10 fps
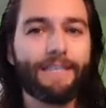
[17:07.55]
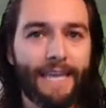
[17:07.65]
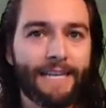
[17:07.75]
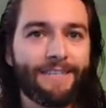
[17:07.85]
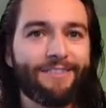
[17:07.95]

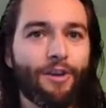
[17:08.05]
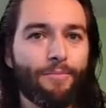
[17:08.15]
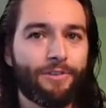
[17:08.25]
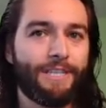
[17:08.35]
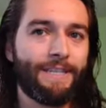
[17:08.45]
let's actually
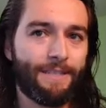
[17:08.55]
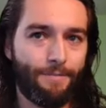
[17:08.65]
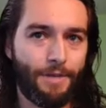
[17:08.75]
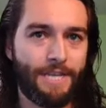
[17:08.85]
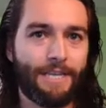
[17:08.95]
start
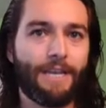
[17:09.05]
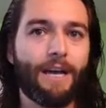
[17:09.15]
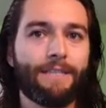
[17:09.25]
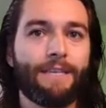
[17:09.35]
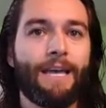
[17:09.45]
participating in
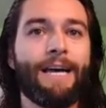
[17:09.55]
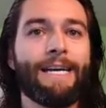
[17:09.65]
God's